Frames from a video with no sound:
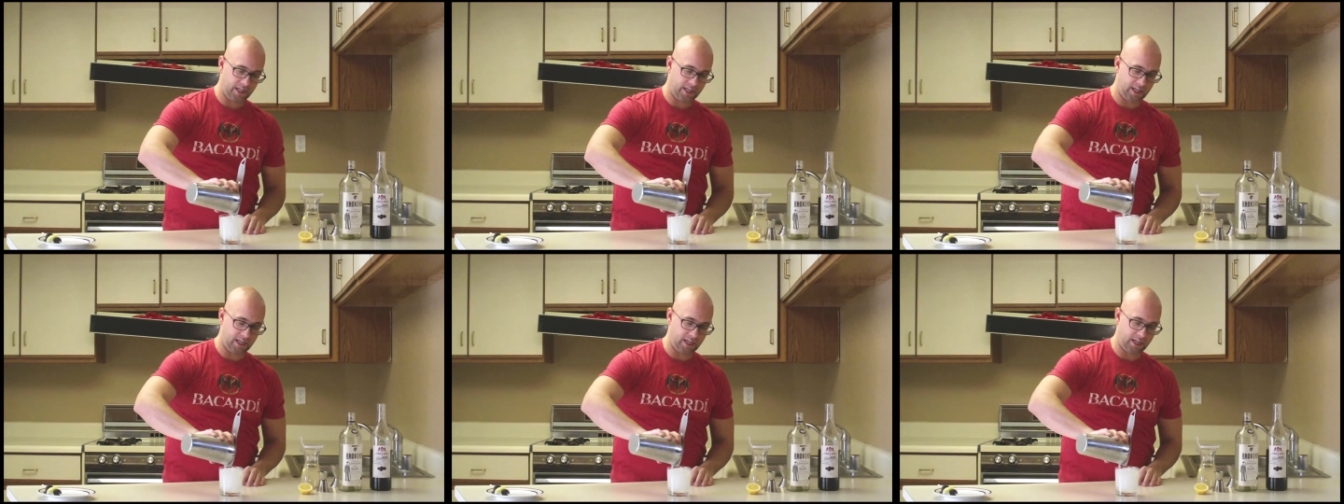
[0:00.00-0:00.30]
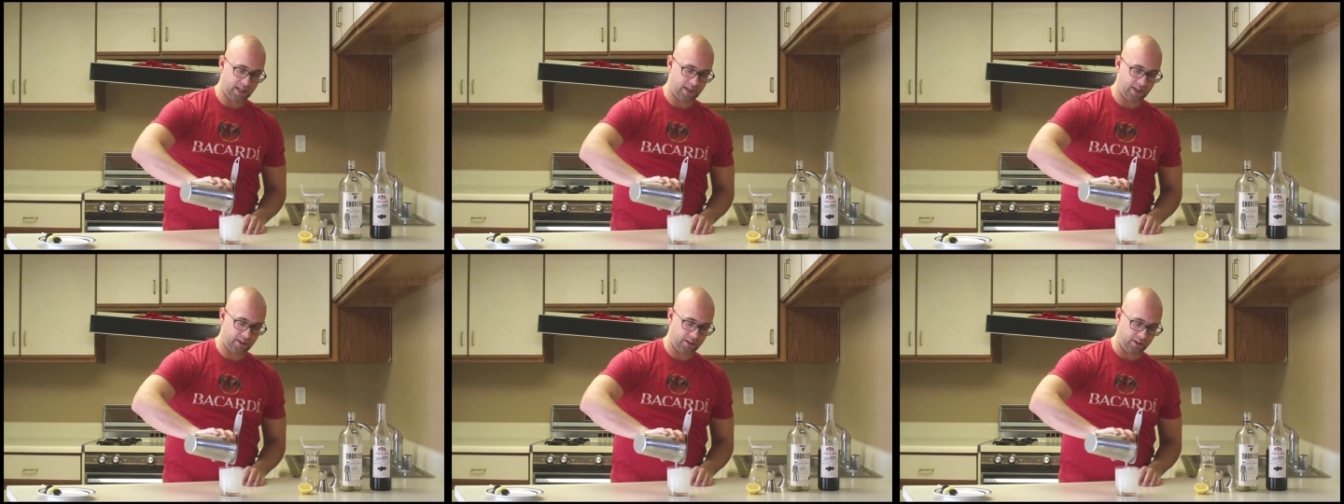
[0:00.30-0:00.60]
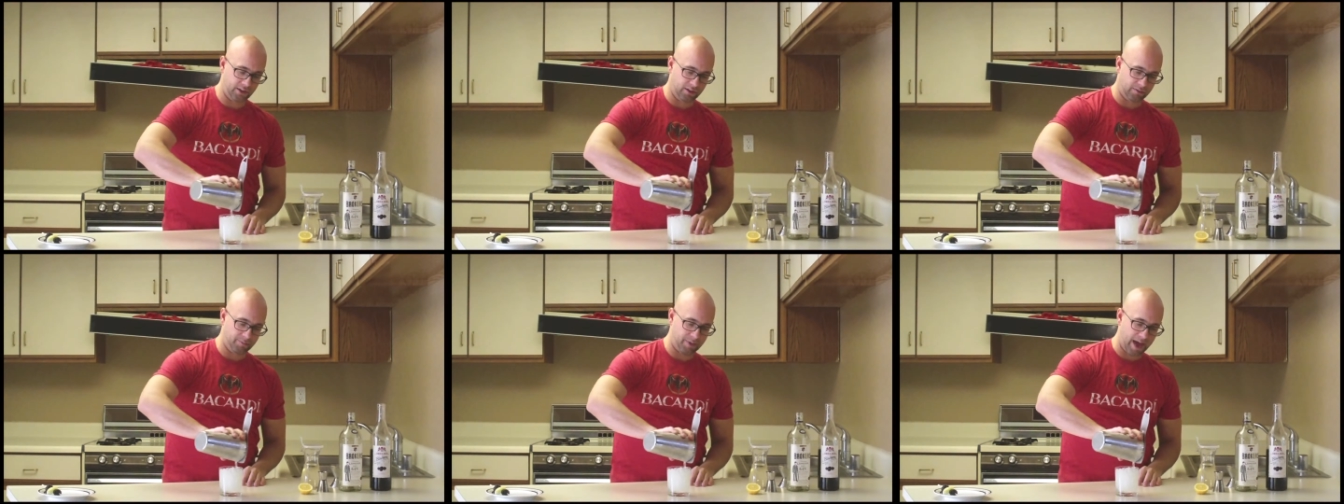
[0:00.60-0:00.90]
And a
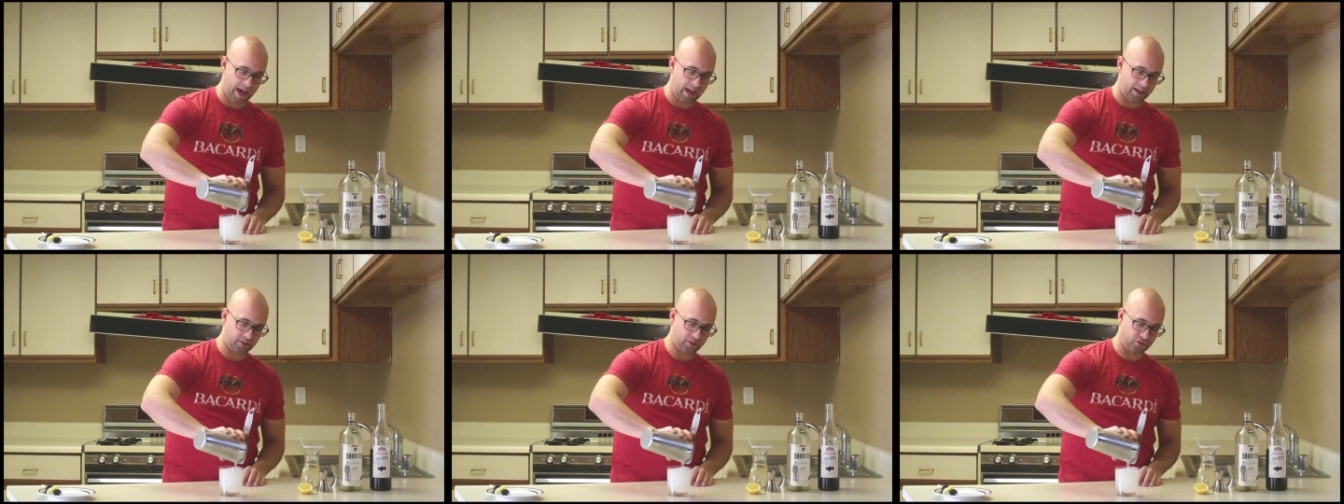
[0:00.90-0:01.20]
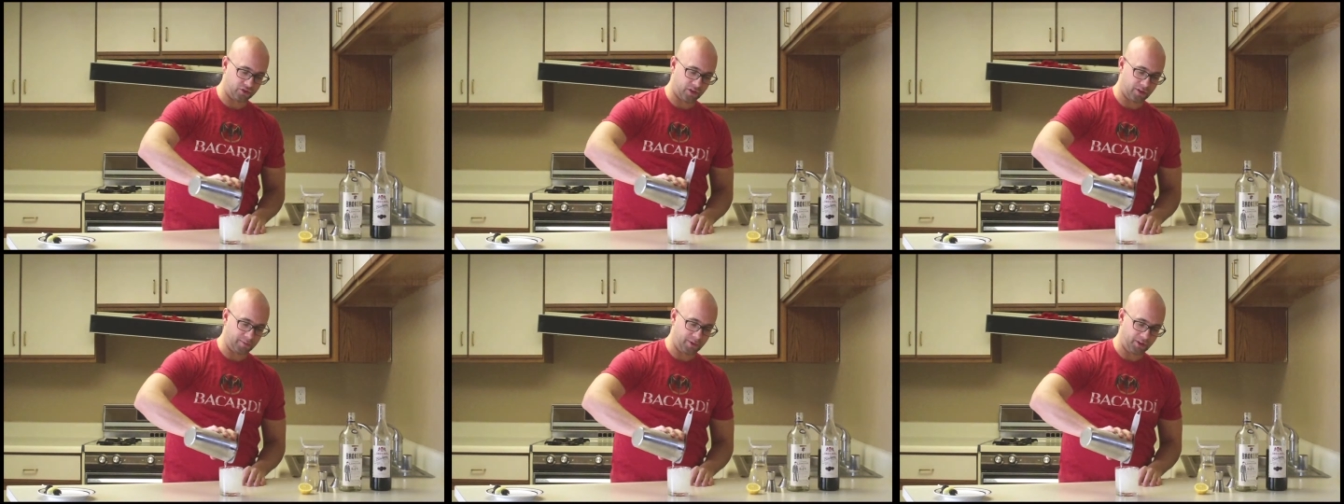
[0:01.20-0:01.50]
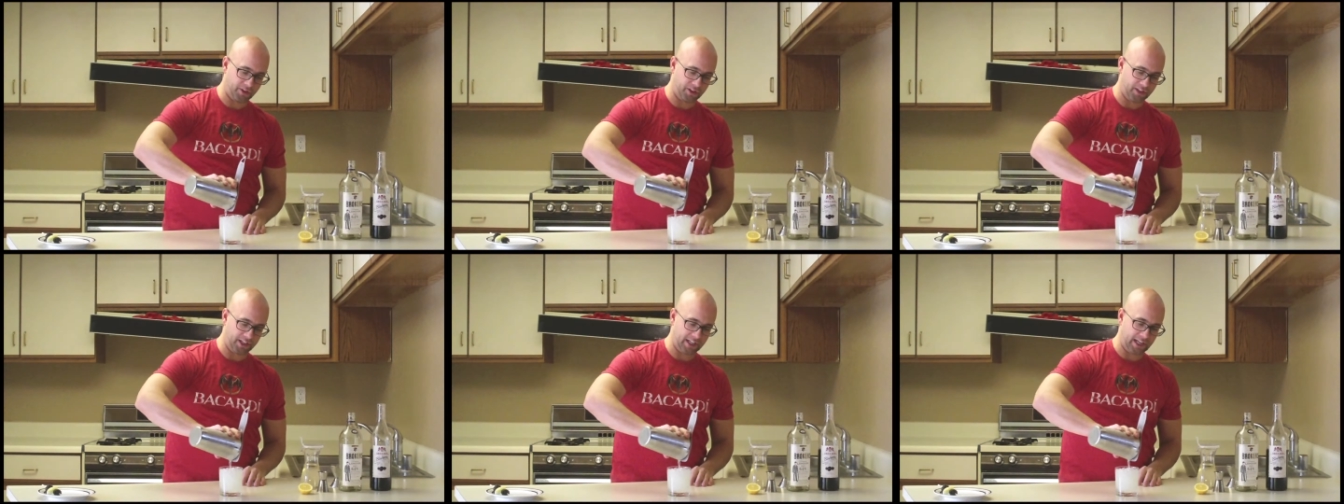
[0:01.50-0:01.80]
little backstory
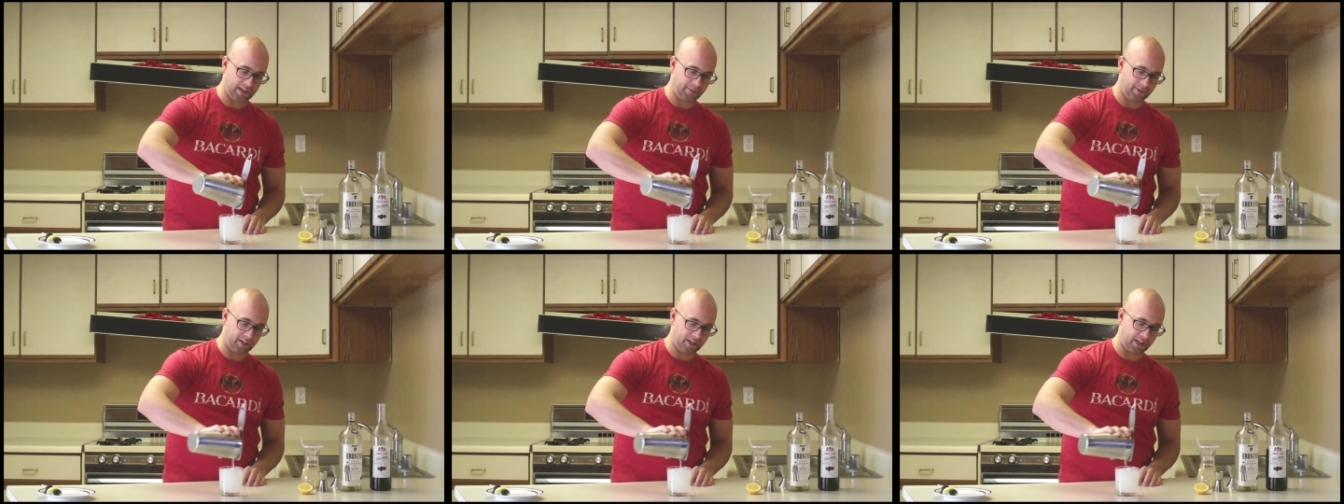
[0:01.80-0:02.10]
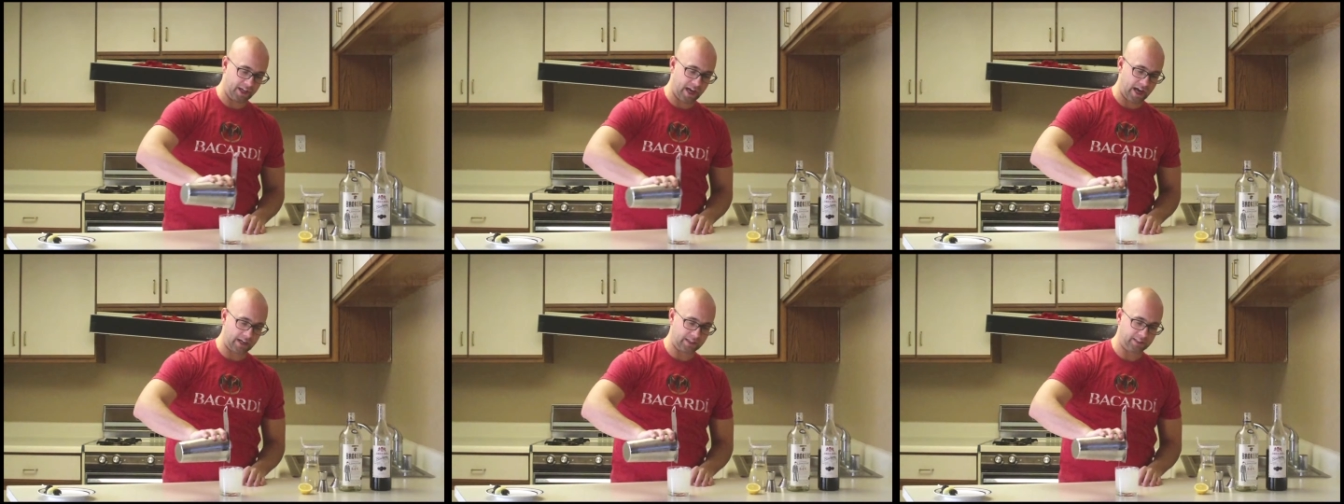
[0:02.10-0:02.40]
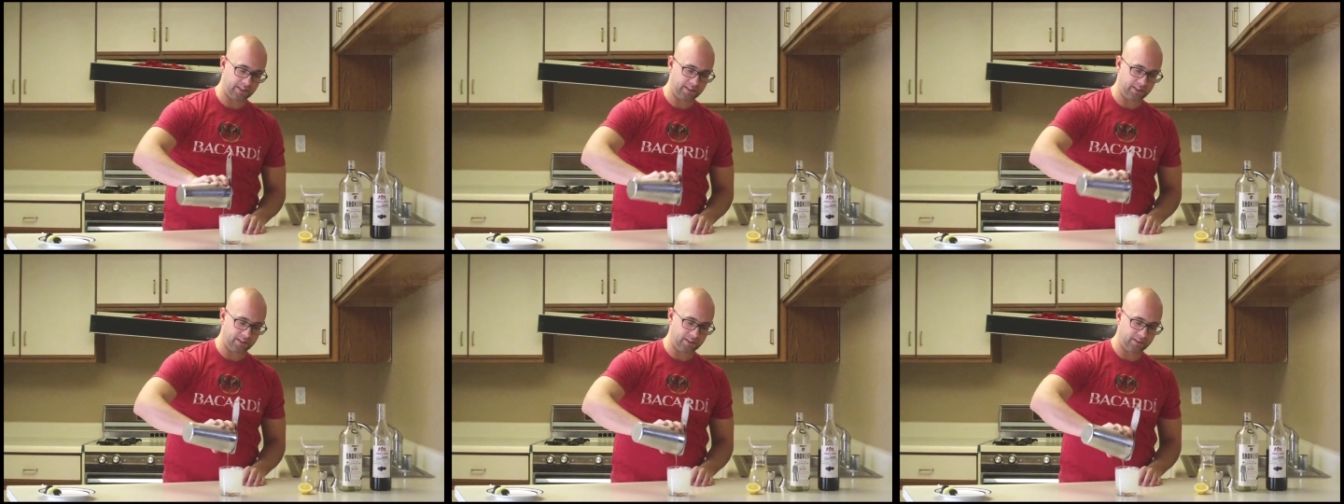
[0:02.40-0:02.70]
about the name of the
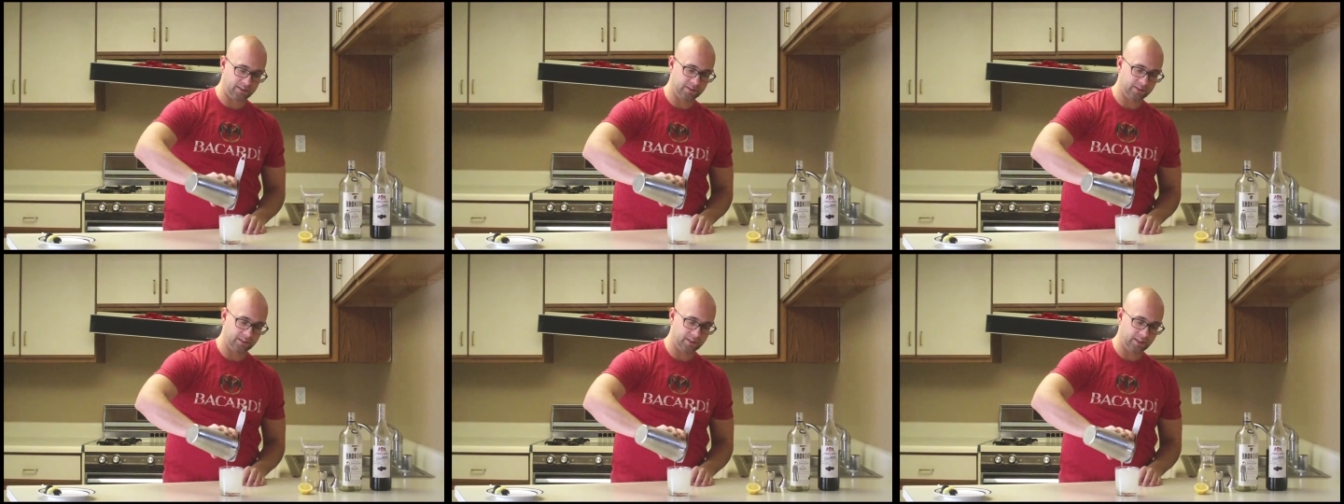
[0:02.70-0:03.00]
cocktail.